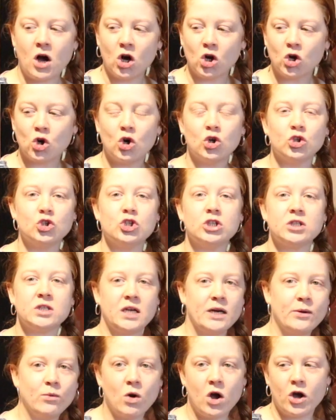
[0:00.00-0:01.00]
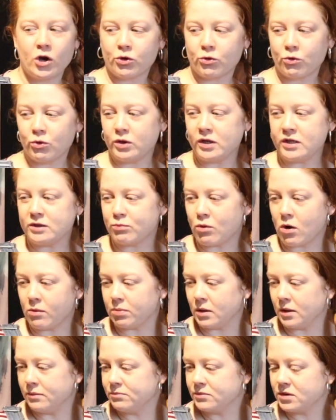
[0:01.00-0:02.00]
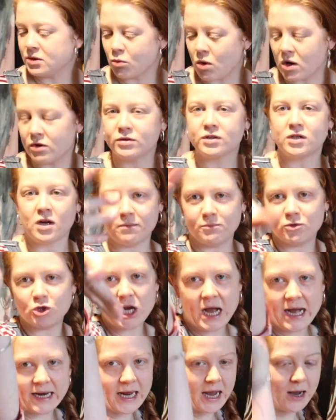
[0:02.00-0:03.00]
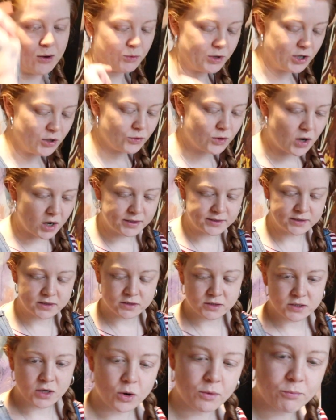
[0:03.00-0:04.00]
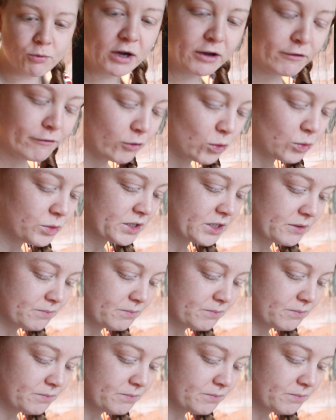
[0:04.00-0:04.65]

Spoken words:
unconsciously work through these problems whilst I'm chatting it out with you guys. So I'll bring you forward.